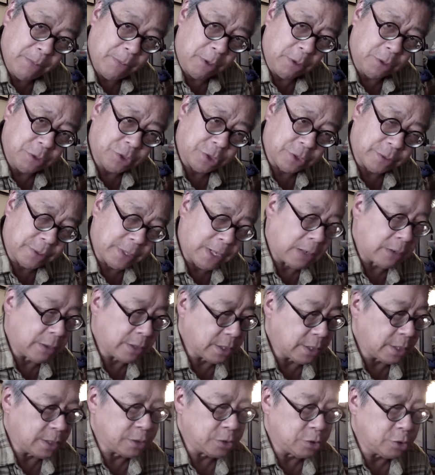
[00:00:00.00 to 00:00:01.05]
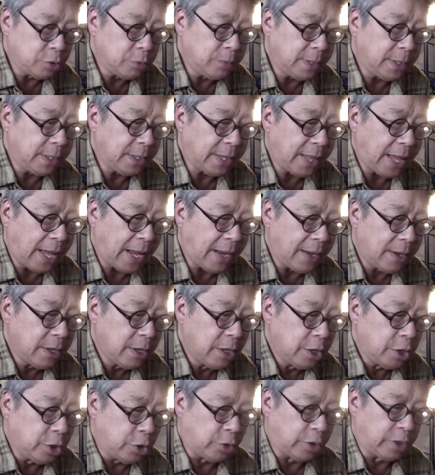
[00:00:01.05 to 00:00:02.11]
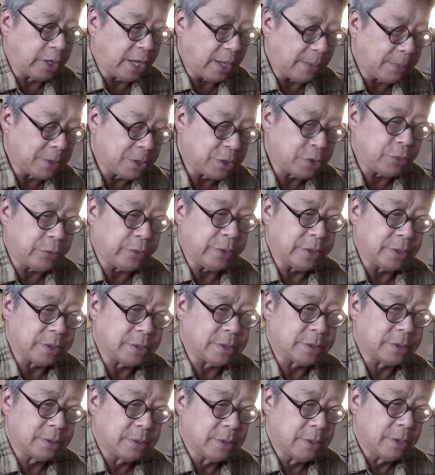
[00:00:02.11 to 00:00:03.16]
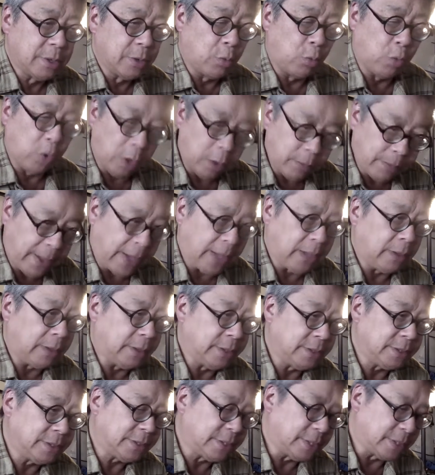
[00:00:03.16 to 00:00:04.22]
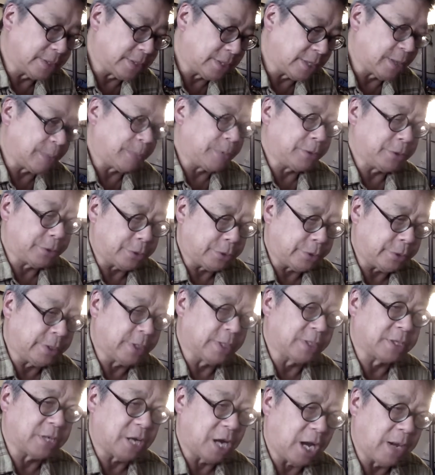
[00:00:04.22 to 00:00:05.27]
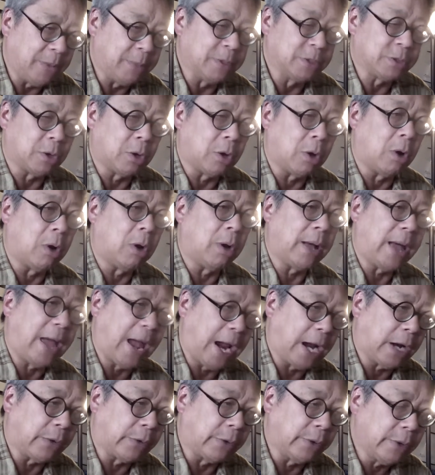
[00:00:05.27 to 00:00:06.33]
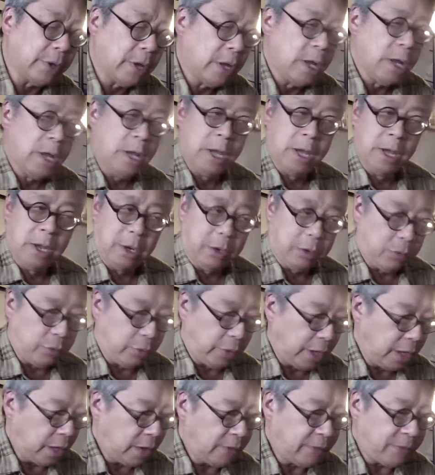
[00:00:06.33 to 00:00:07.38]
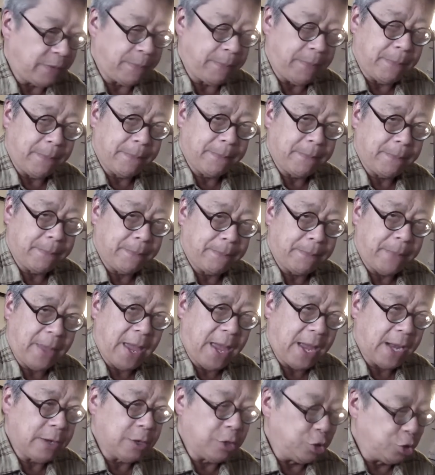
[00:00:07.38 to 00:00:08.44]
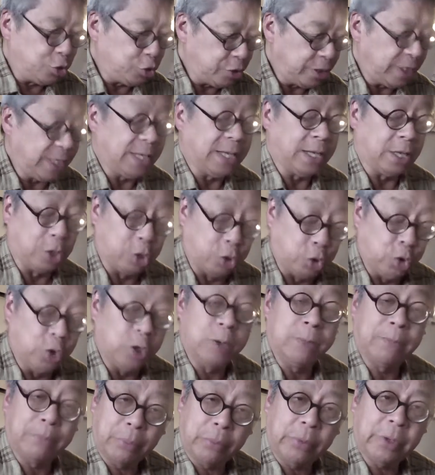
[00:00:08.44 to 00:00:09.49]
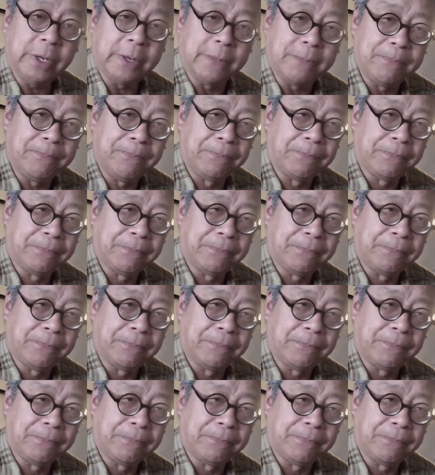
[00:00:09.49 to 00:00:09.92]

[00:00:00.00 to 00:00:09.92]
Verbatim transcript: emulsion. Now, assuming that your chemistry is well balanced, temperature and the time is all accurate. Right off the bat, you should get a good print.